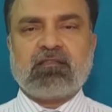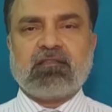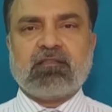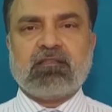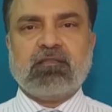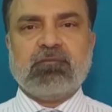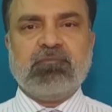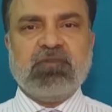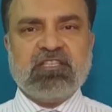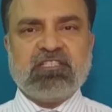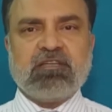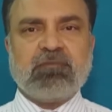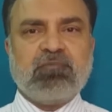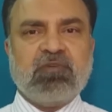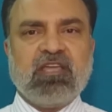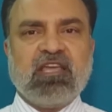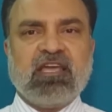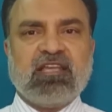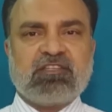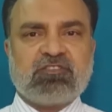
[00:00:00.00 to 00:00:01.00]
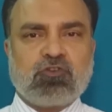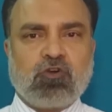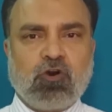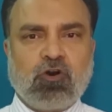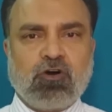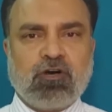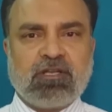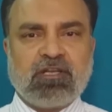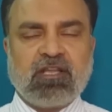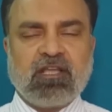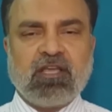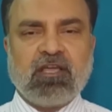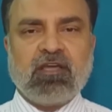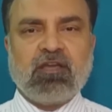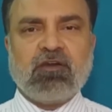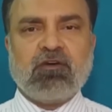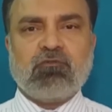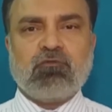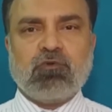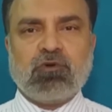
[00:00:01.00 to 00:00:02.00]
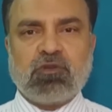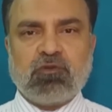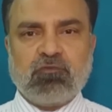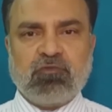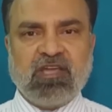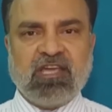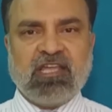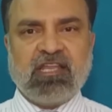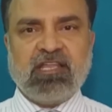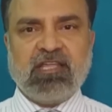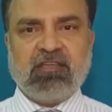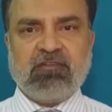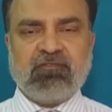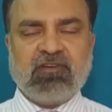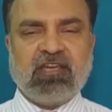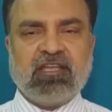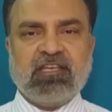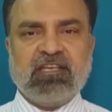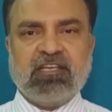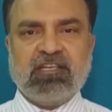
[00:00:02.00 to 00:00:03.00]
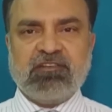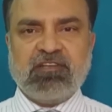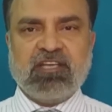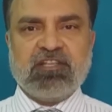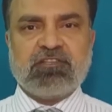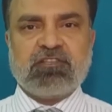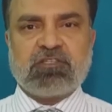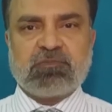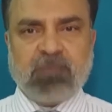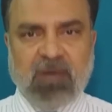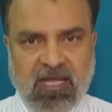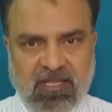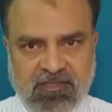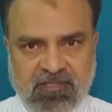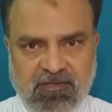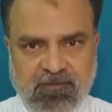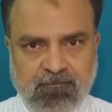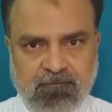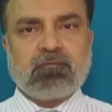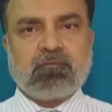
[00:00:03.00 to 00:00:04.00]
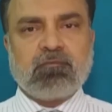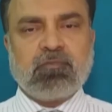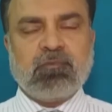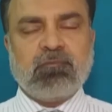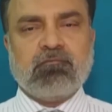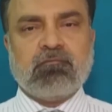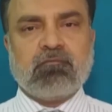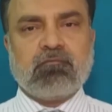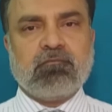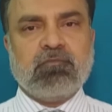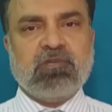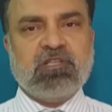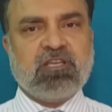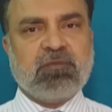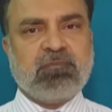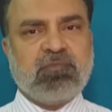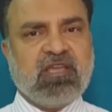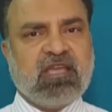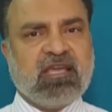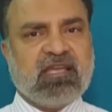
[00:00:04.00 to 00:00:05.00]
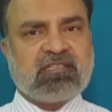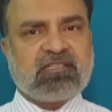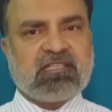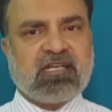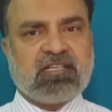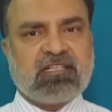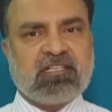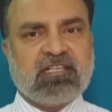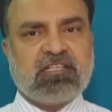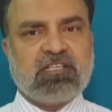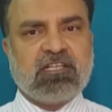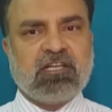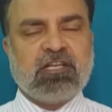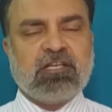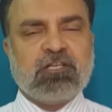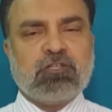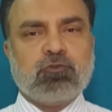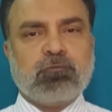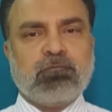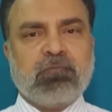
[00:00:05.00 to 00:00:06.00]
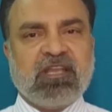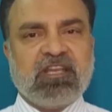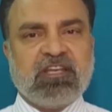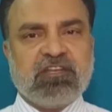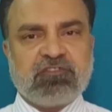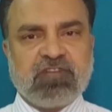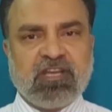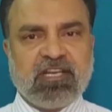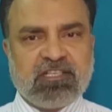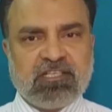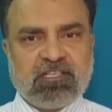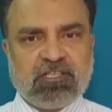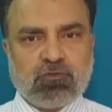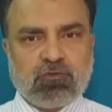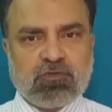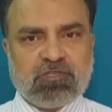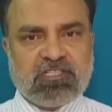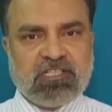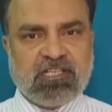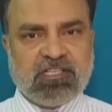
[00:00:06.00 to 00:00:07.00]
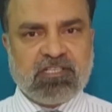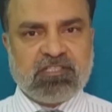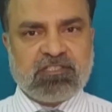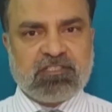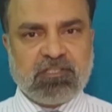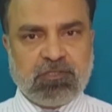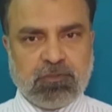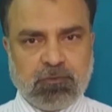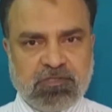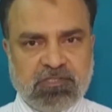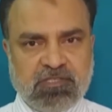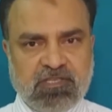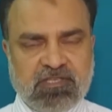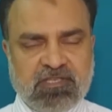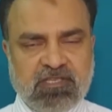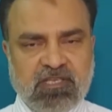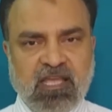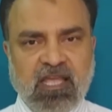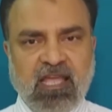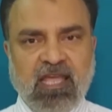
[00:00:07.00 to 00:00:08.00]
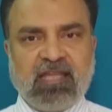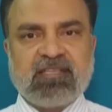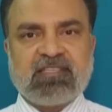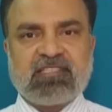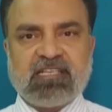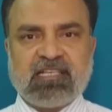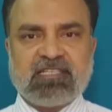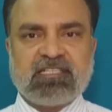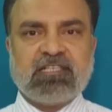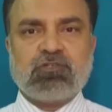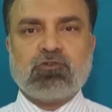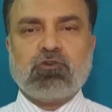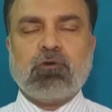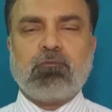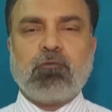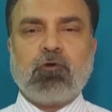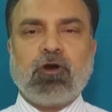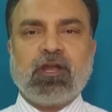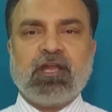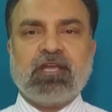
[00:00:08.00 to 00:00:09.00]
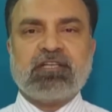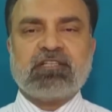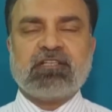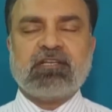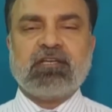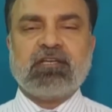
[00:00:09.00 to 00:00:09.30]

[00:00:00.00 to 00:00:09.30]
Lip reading: The BJP has gone for a very, very dangerous path. BJP has started to penetrate into state institutions and started to appoint